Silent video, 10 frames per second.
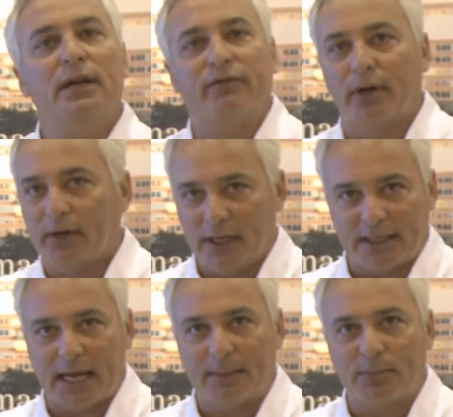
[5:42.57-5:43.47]
very
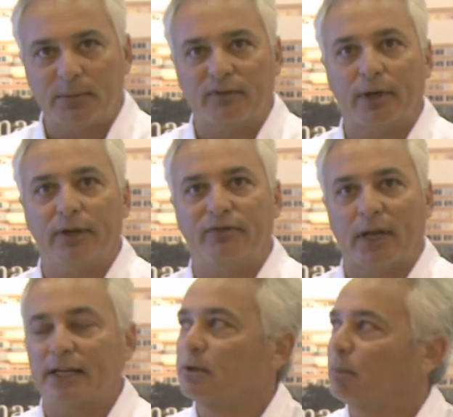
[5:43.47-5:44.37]
adaptable, very
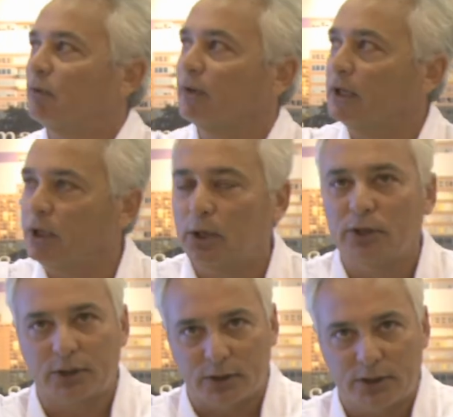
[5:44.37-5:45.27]
flexible for the
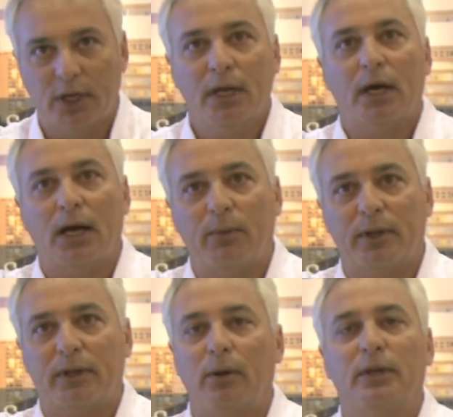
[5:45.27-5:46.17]
users
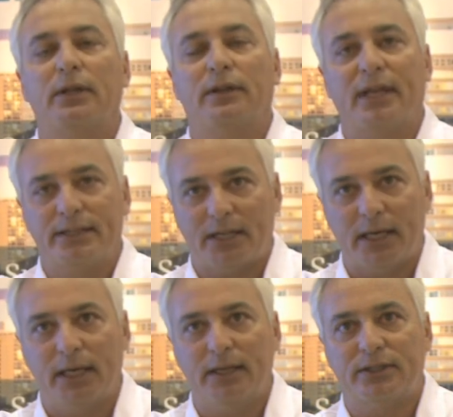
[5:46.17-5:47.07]
with only the things
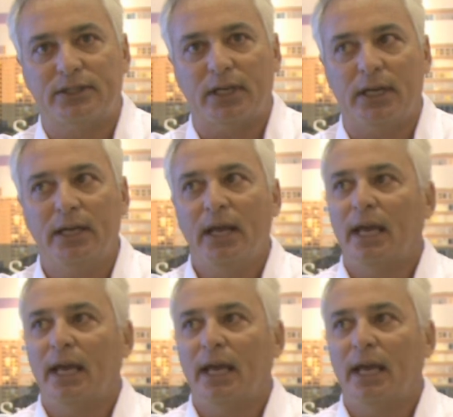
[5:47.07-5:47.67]
they need to see,